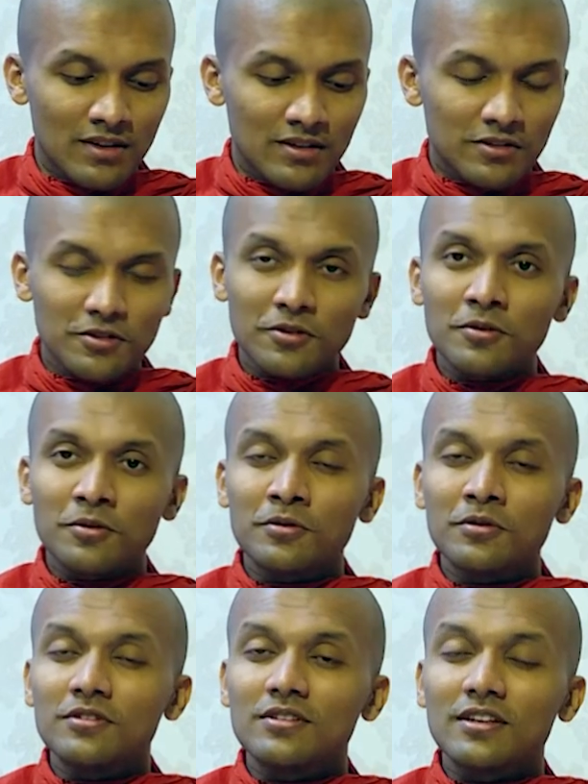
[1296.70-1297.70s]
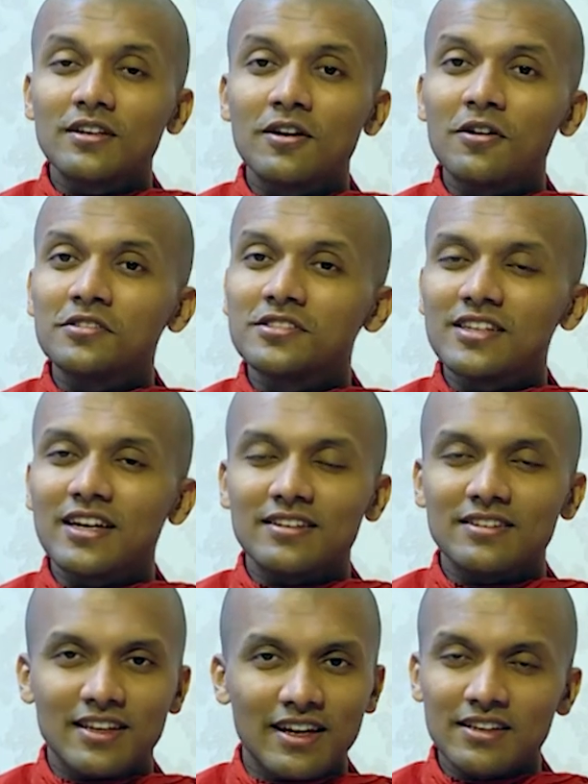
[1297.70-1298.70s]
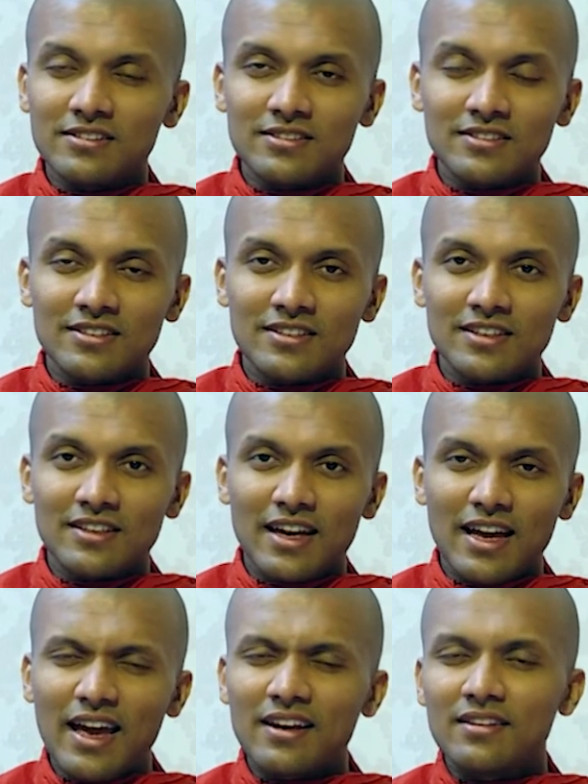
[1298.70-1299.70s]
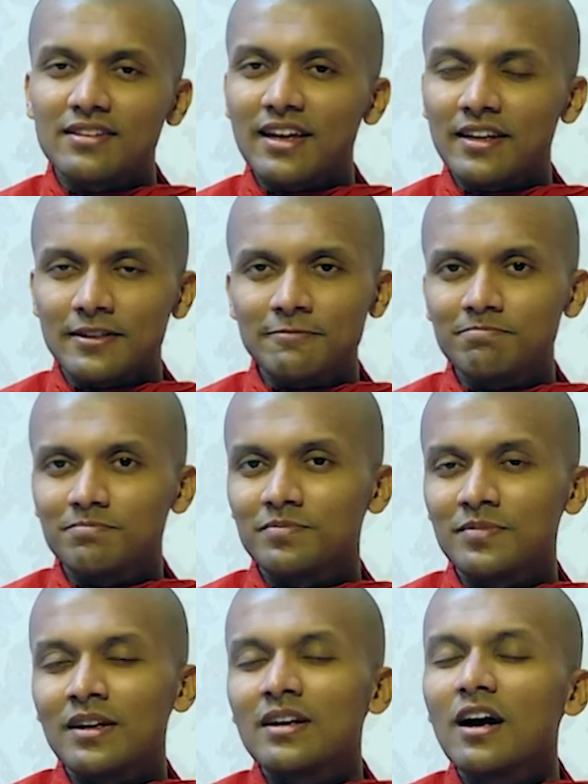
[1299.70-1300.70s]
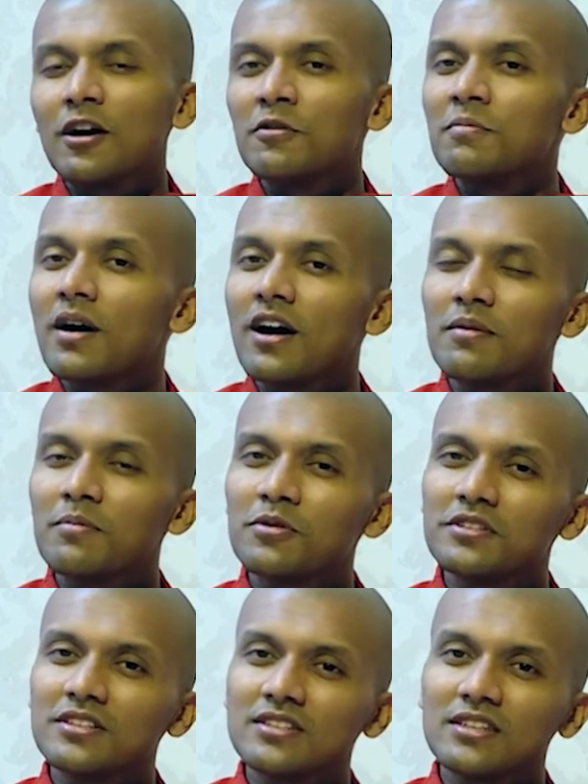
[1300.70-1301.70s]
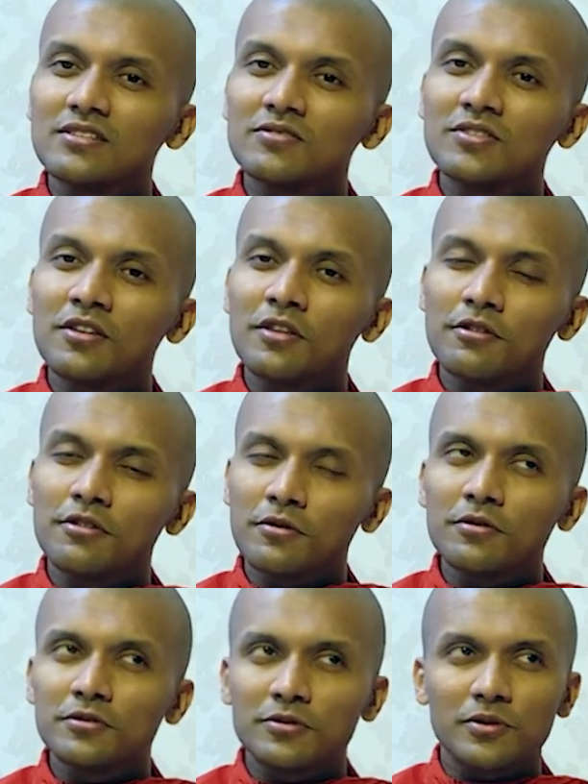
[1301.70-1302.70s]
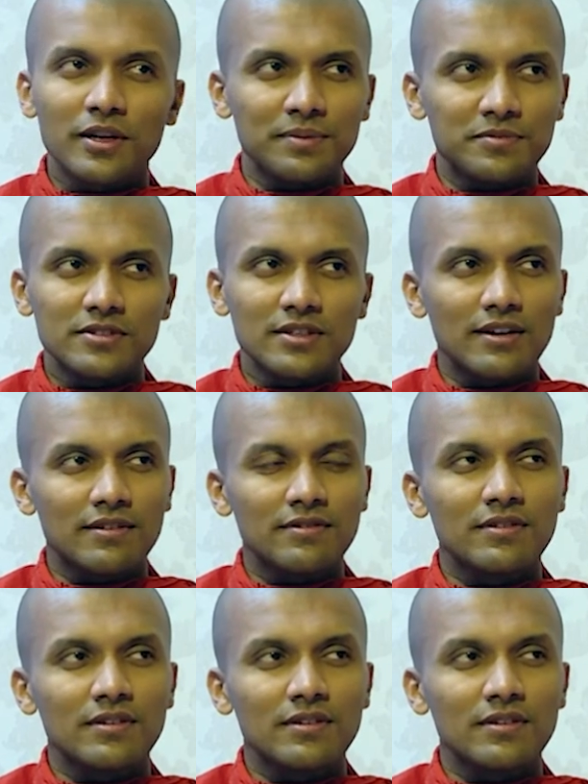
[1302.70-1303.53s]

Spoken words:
So the god said this, and then our Mahabodhisattva thought to himself,